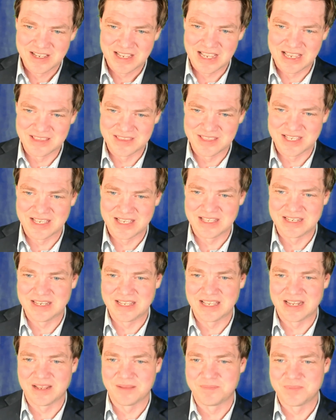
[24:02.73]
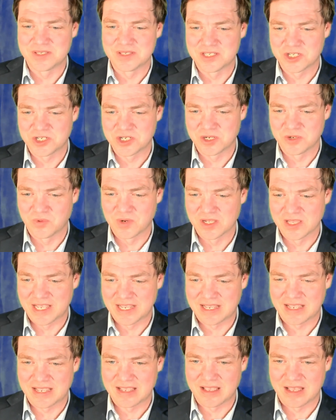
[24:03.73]
And then get a position where,
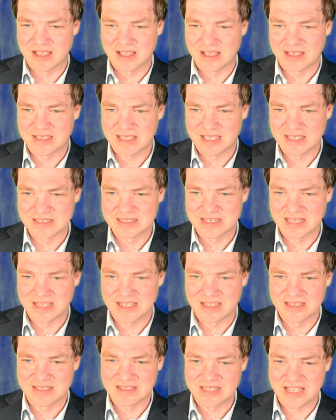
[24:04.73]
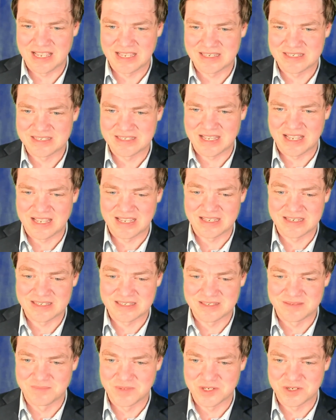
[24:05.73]
like, king c takes,
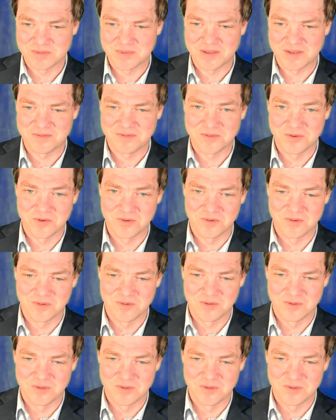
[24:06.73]
bishop f4,